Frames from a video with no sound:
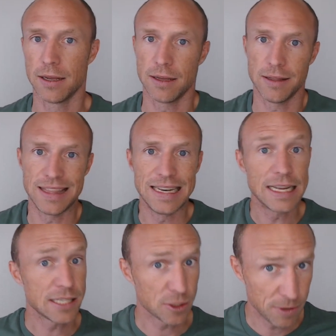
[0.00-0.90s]
the
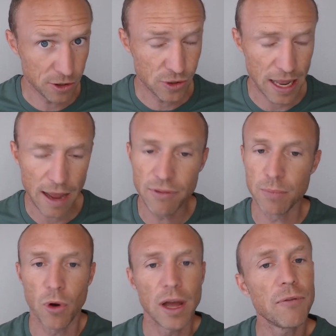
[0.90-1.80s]
less experience you have, the
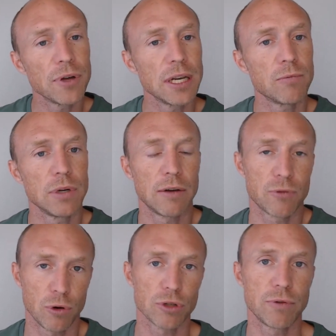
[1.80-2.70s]
more effort it will of
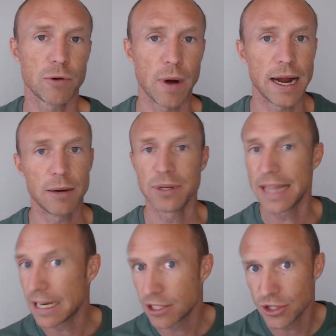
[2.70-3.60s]
course require, but
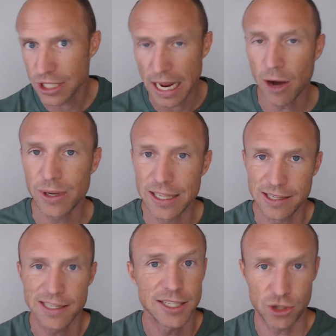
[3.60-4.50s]
that's just how it
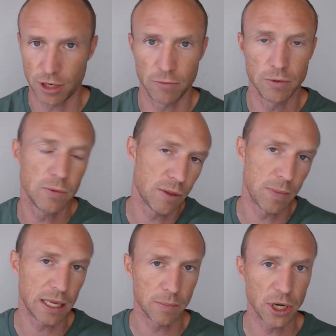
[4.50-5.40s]
is in general with
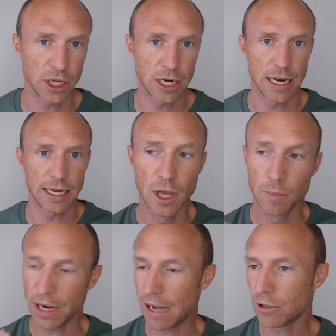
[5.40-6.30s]
making money online.
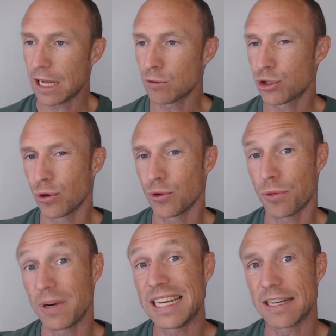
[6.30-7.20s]
But I'll now show you
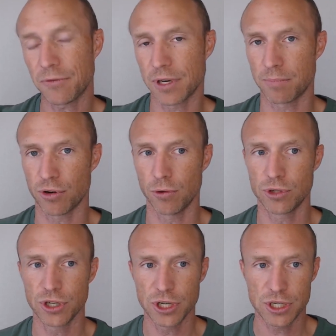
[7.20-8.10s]
three different
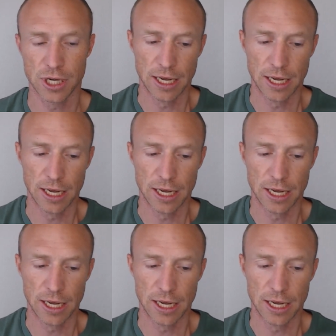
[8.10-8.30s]
approaches